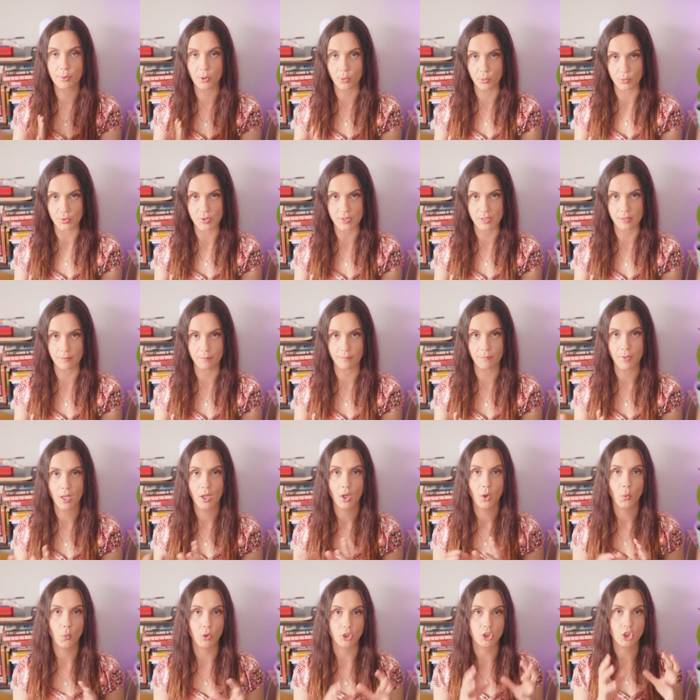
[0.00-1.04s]
prosim,
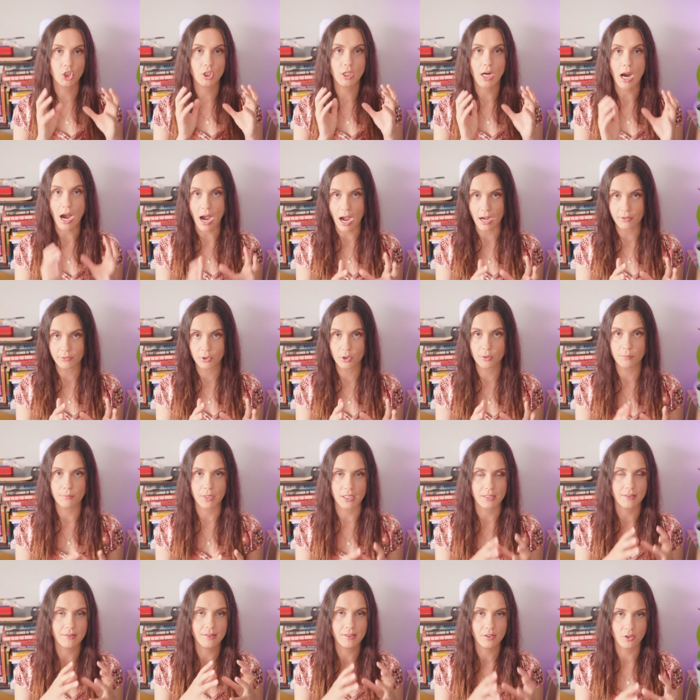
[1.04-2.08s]
which kavo
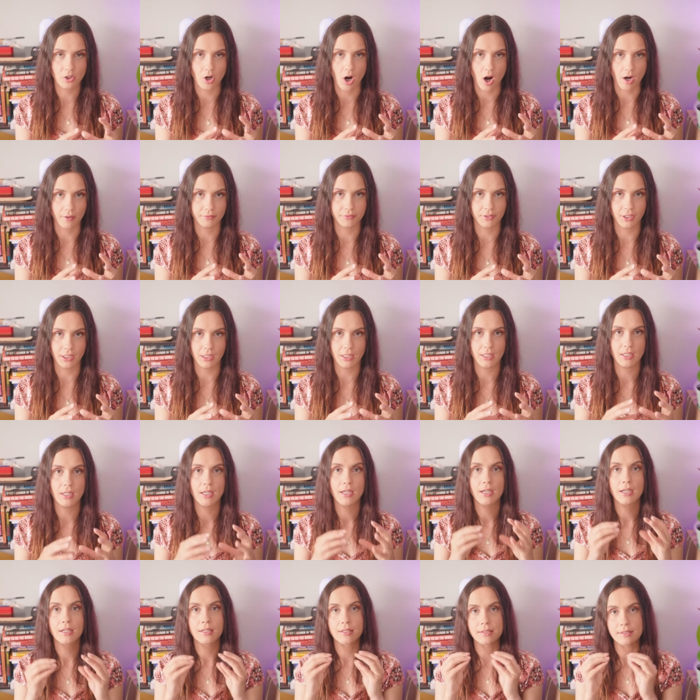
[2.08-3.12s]
means coffee,
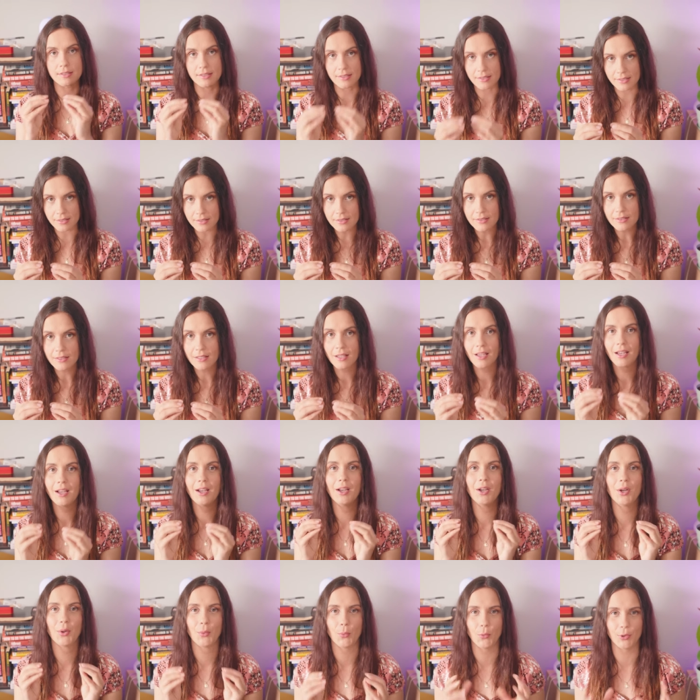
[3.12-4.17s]
z
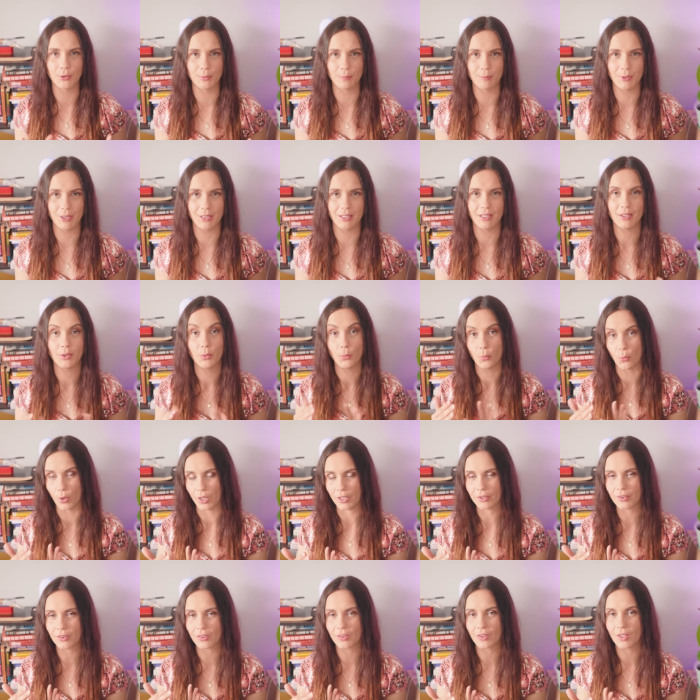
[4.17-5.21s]
would be
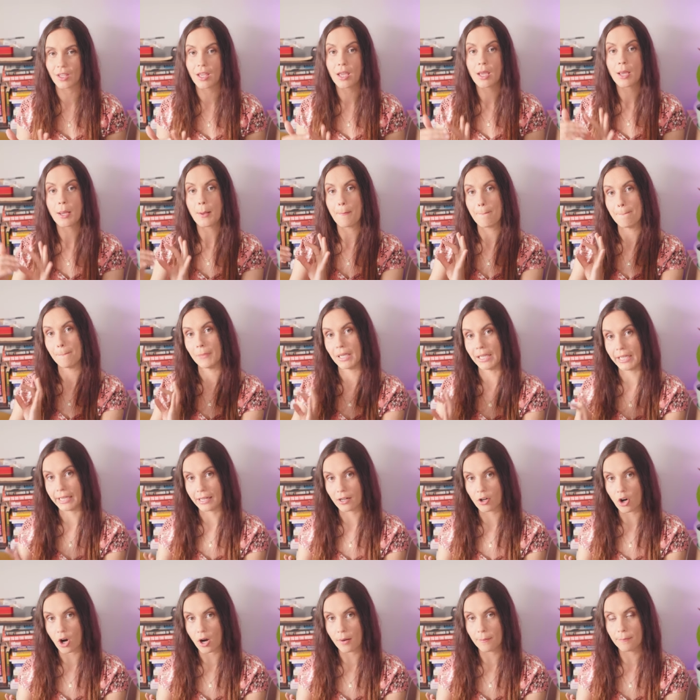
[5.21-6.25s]
with,
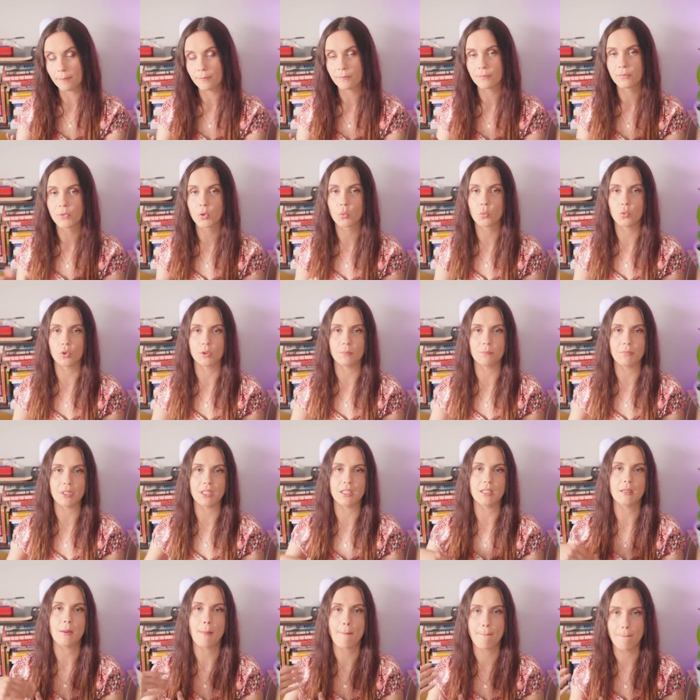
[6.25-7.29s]
mlekom would
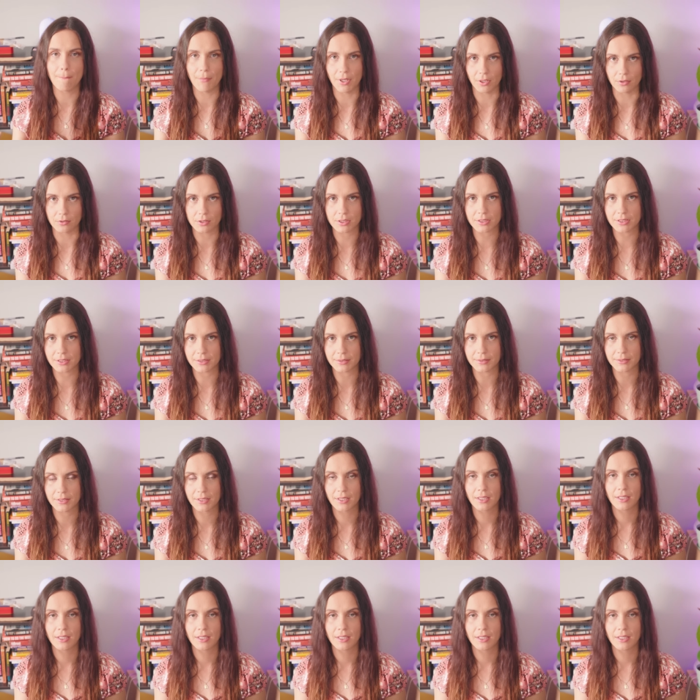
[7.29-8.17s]
be milk.